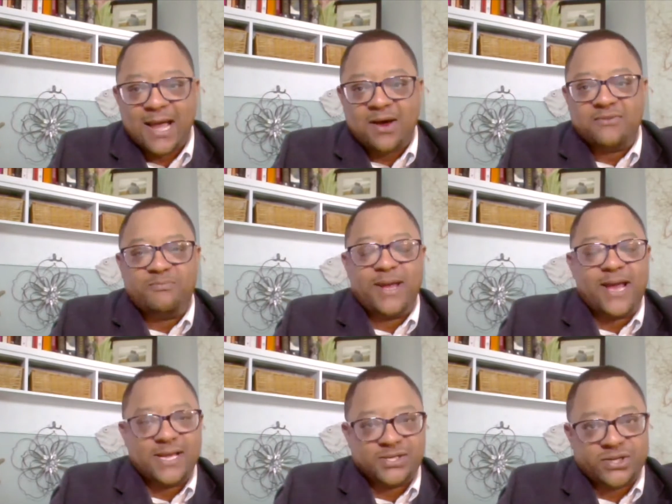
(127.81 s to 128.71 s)
out of
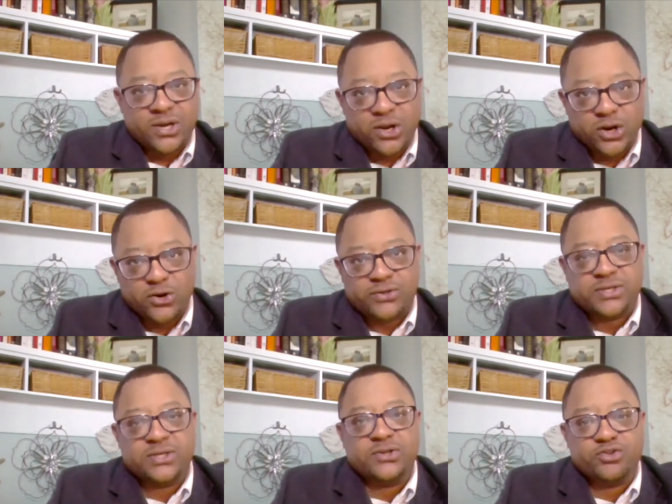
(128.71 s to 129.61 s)
past
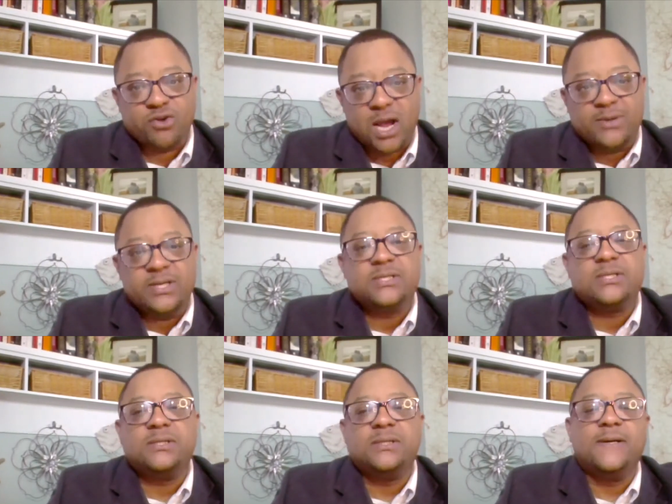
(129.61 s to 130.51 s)
hurts and
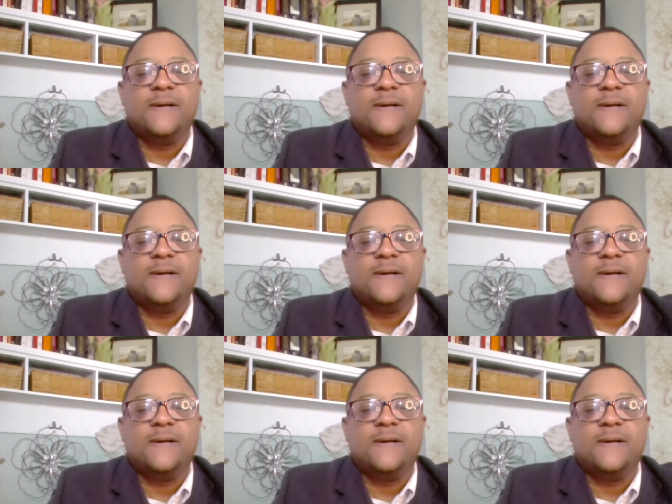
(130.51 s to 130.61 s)
traumas,